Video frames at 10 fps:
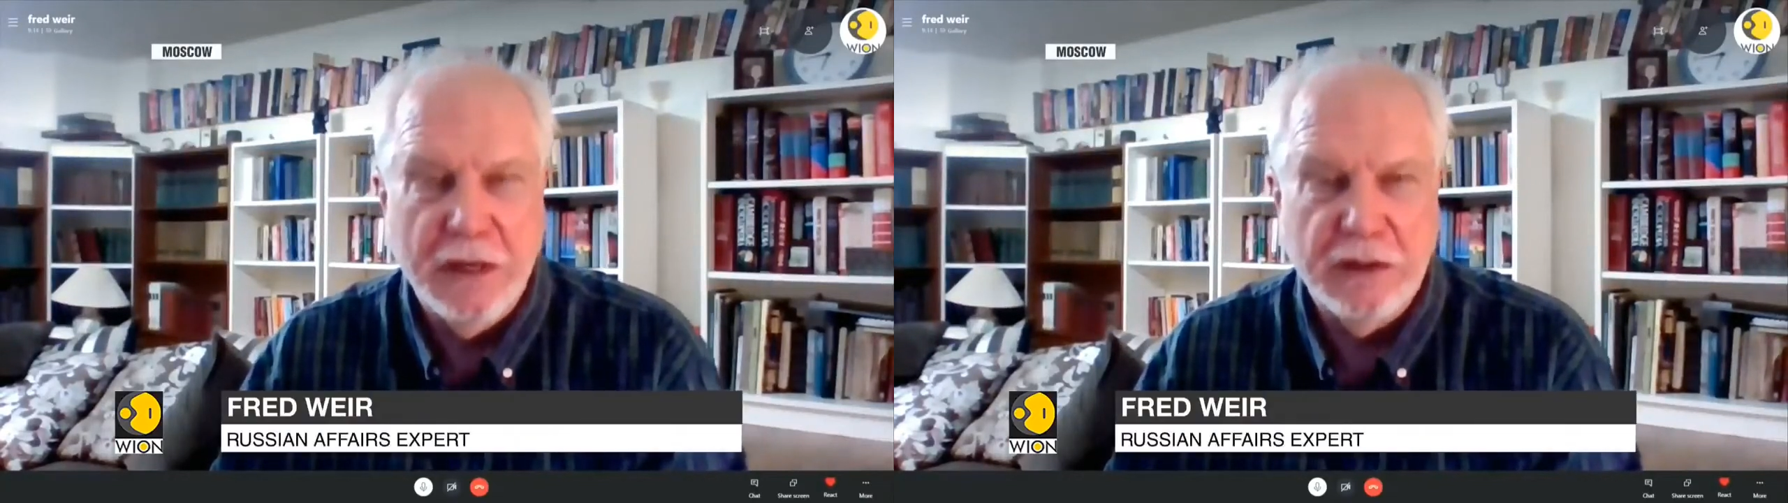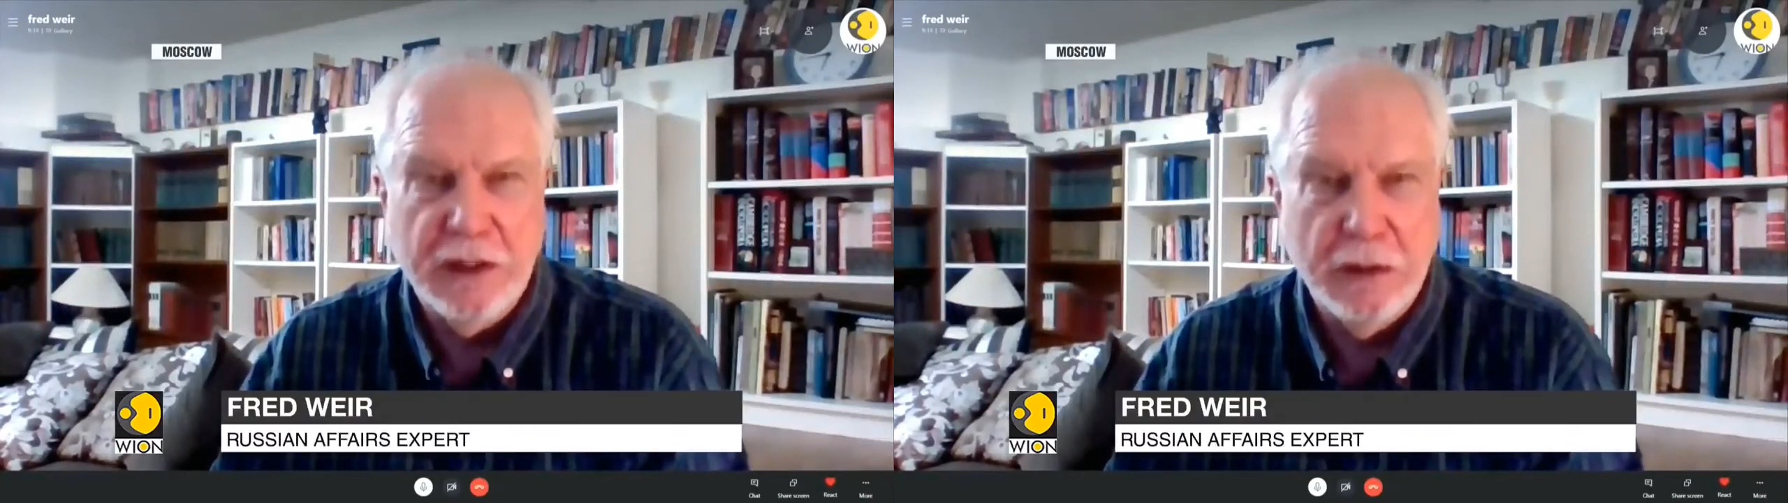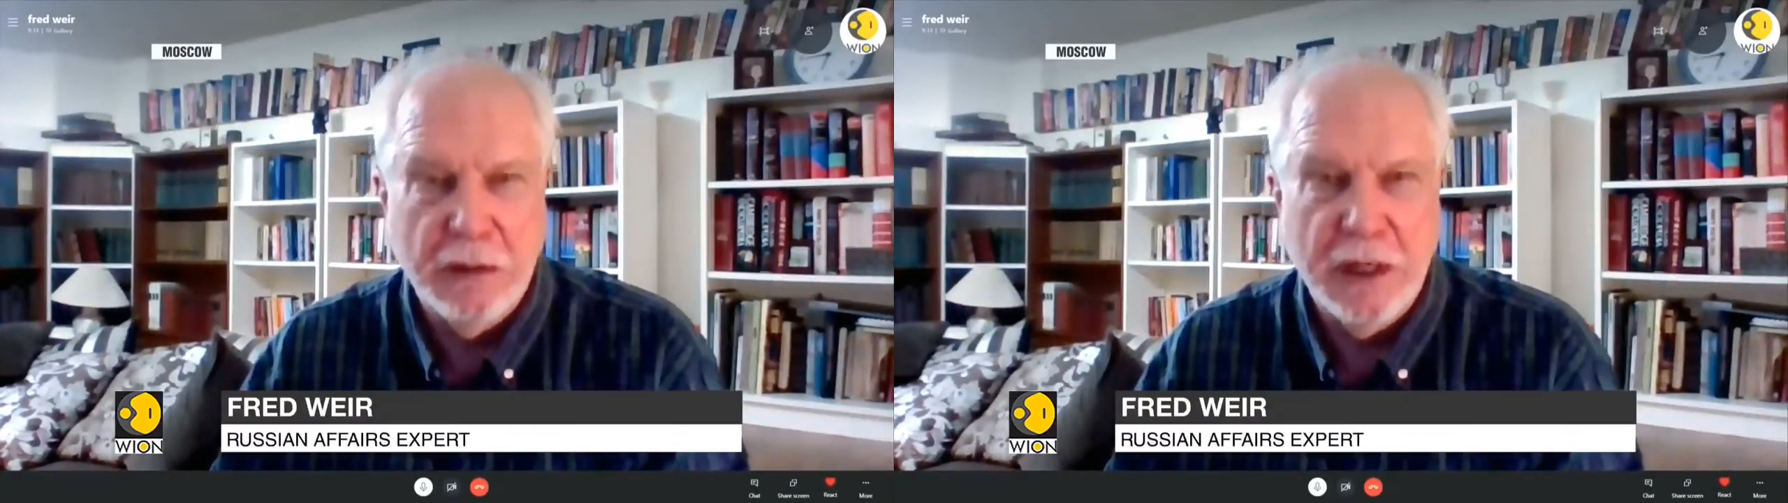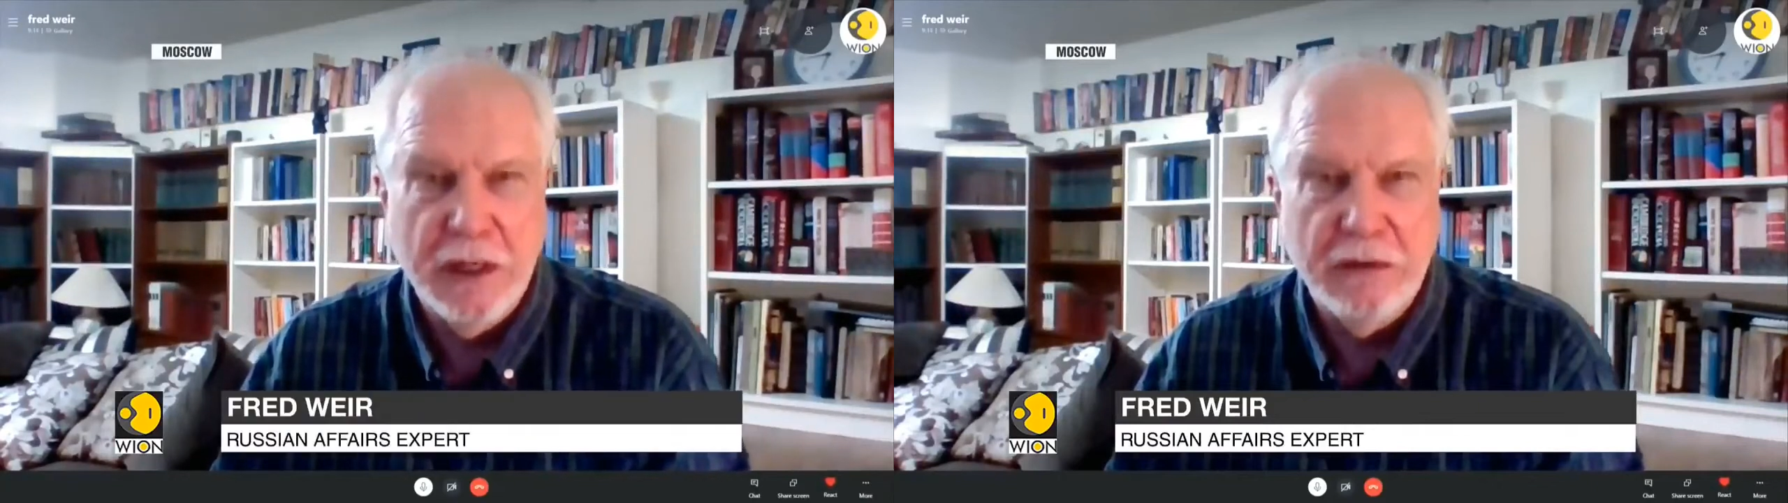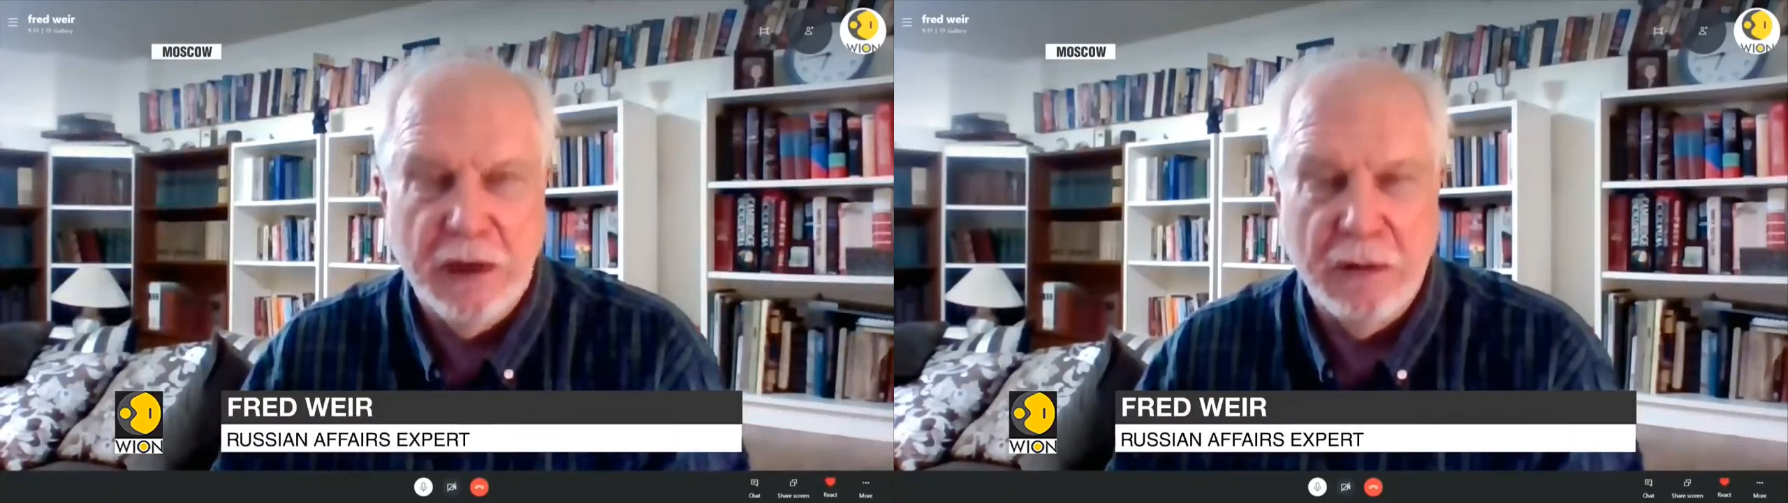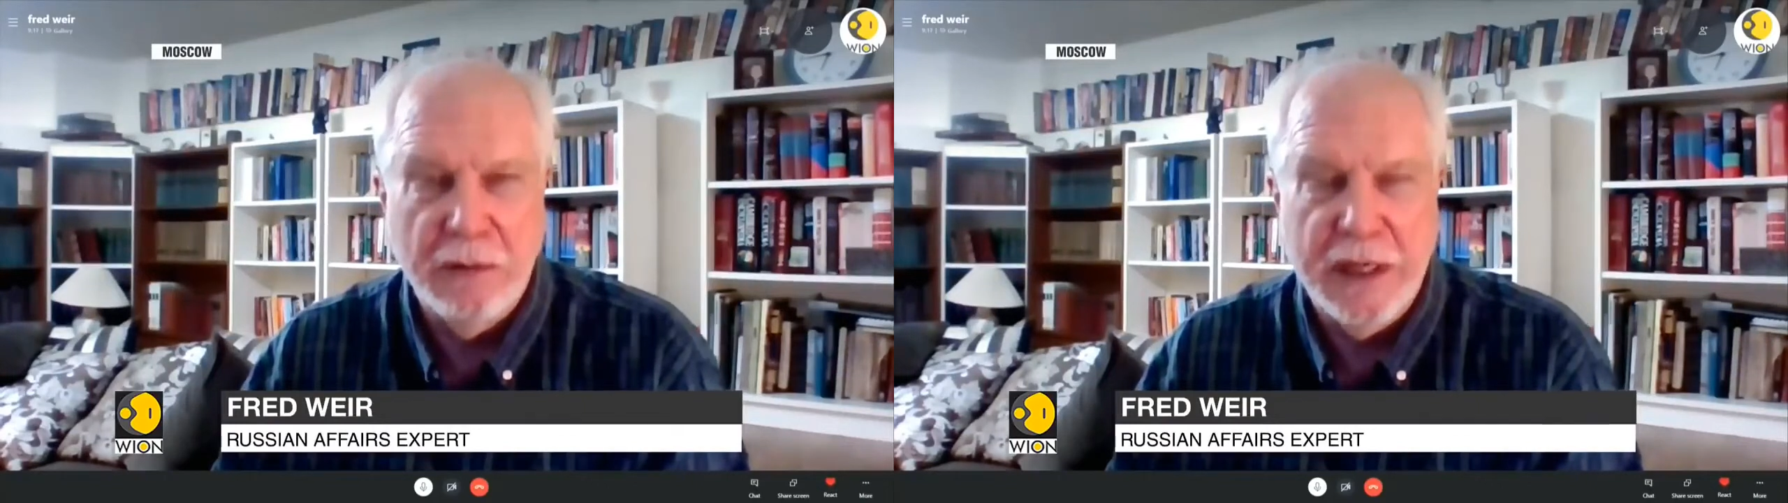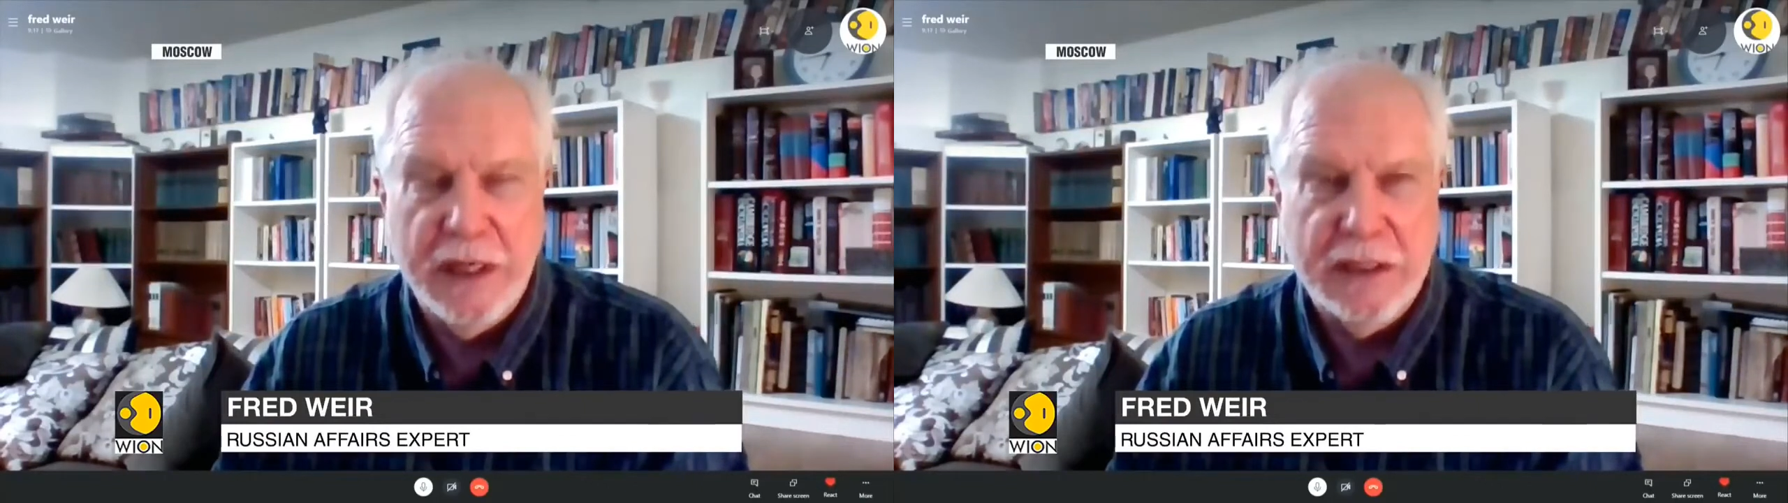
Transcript: security is already